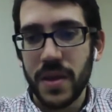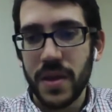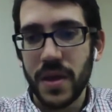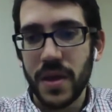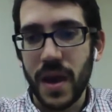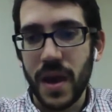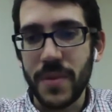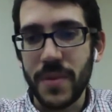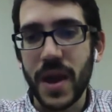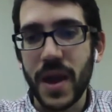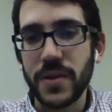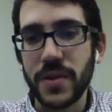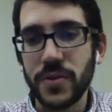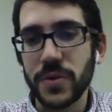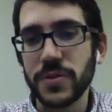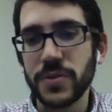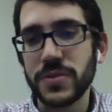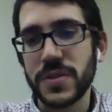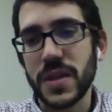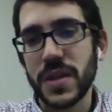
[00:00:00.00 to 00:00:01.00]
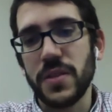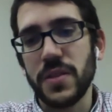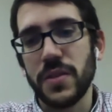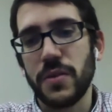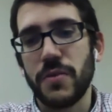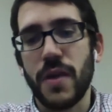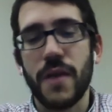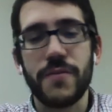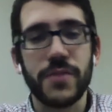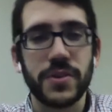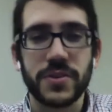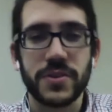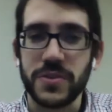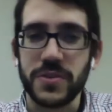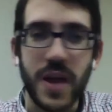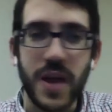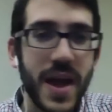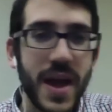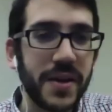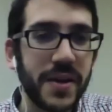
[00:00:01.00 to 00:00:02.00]
mean, I do understand that the graphics are
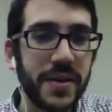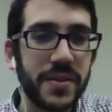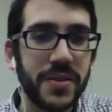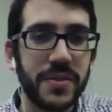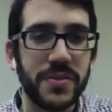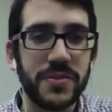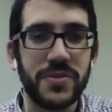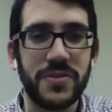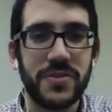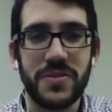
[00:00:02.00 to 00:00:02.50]
higher. There's